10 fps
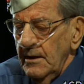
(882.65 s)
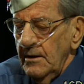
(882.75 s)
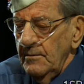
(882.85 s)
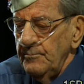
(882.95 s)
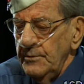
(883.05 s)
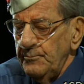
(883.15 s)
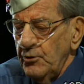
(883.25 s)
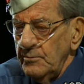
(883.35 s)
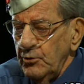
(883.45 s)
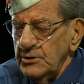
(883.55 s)
Port
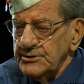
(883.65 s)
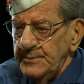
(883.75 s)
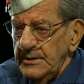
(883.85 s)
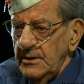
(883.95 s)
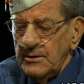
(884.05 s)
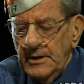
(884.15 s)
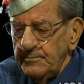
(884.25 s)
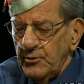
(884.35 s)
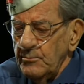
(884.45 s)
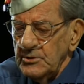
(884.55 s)
Moresby, or not Port Moresby,
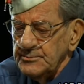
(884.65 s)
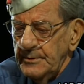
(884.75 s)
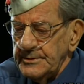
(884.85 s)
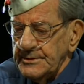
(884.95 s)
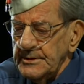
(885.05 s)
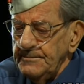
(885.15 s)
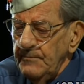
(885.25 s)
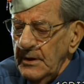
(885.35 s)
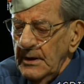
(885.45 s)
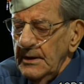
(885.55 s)
but
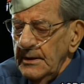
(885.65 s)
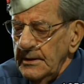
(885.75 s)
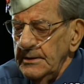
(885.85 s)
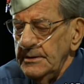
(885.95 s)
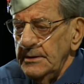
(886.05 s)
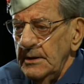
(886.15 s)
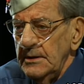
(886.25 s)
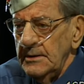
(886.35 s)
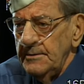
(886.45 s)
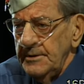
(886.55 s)
uh, uh, in
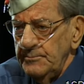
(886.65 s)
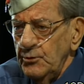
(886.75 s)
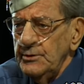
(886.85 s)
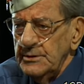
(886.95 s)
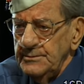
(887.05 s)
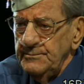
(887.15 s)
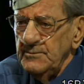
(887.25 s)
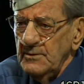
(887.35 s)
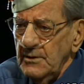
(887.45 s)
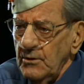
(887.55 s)
Buna
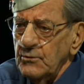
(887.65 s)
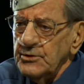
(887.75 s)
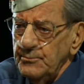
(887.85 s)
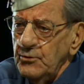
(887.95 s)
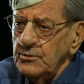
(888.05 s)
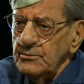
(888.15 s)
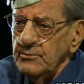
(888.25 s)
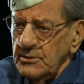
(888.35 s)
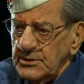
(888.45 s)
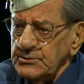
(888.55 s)
going to Buna, we lost
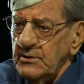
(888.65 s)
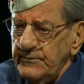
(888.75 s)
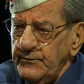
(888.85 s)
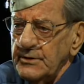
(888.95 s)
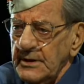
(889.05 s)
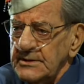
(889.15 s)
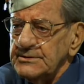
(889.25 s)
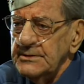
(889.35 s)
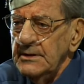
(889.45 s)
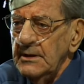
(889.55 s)
quite a few guys.
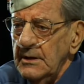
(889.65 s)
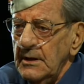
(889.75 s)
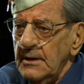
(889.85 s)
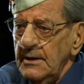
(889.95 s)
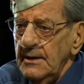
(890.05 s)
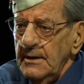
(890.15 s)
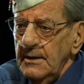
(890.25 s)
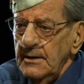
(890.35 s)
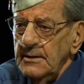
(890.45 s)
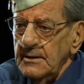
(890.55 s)
Yeah,
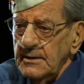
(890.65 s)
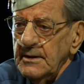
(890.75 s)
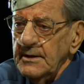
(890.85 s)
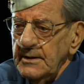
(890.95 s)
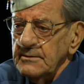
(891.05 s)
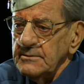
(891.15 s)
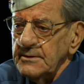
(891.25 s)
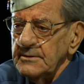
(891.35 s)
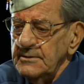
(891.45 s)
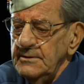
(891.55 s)
I held a,
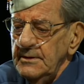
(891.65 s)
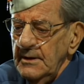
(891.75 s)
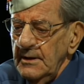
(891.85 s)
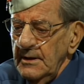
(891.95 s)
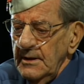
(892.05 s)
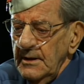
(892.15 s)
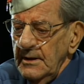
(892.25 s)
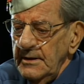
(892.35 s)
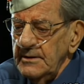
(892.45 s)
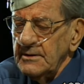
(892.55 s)
uh, I held a
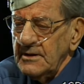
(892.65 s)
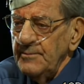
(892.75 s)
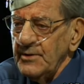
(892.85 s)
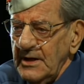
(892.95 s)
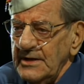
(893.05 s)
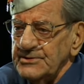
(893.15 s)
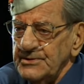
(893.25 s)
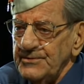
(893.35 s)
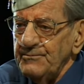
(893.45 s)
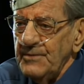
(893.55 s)
couple guys in my
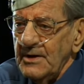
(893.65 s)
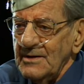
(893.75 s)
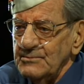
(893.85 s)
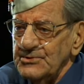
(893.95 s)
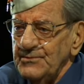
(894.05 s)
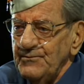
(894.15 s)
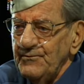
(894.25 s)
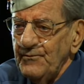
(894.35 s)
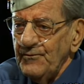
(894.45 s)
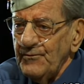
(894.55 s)
arms.
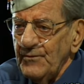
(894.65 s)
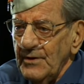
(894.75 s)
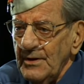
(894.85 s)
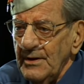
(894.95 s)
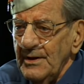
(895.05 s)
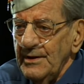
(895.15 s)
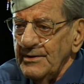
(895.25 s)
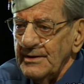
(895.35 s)
That, uh,